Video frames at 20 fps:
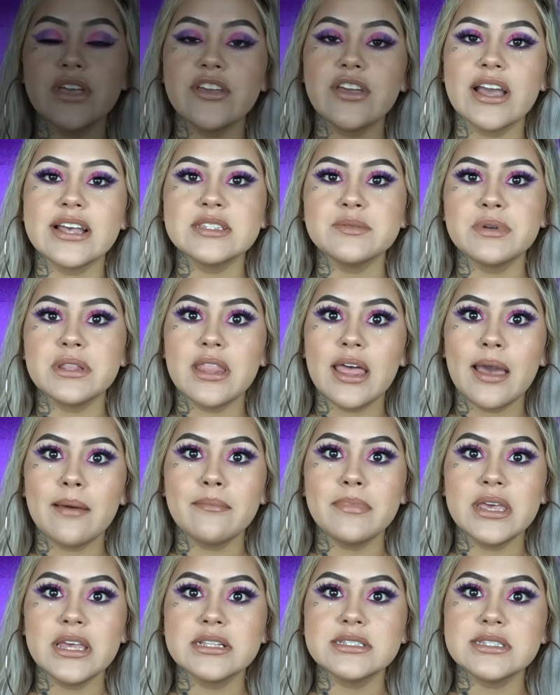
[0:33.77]
yeah you guys, with
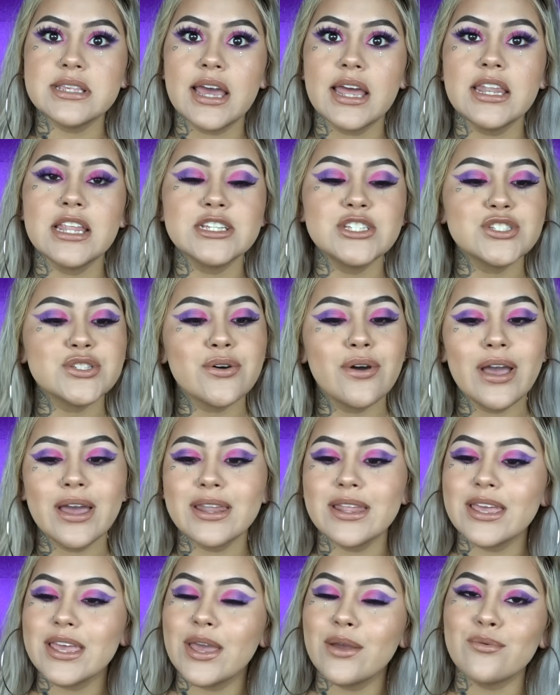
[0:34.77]
that being said, let's just go ahead
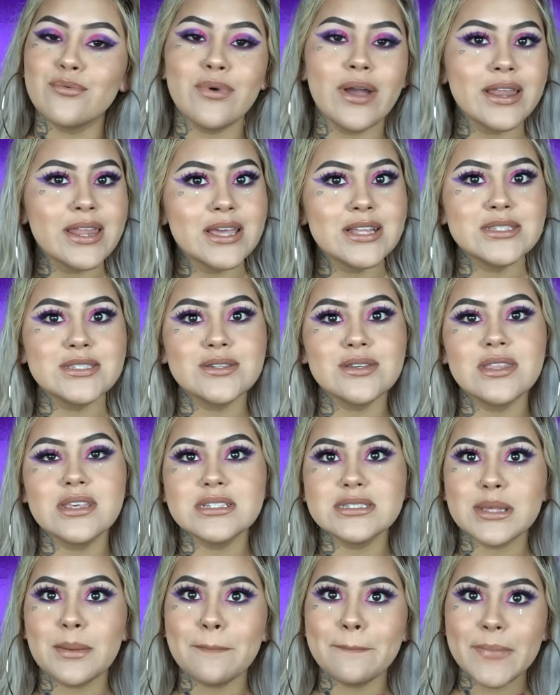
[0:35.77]
and get right into
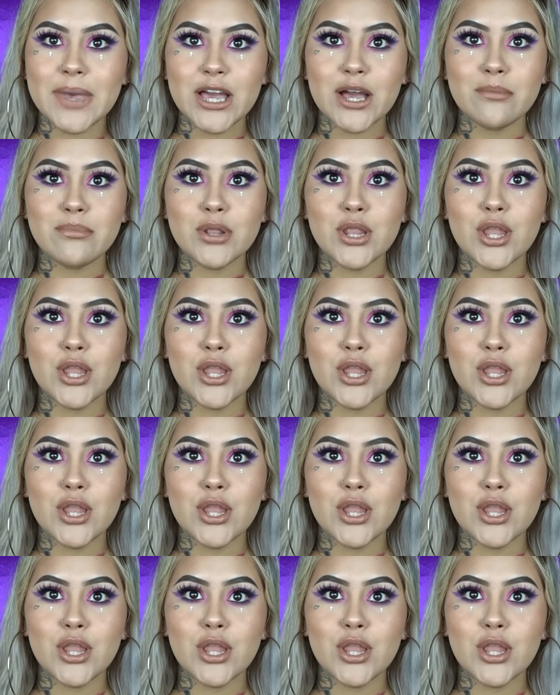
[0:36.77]
this makeup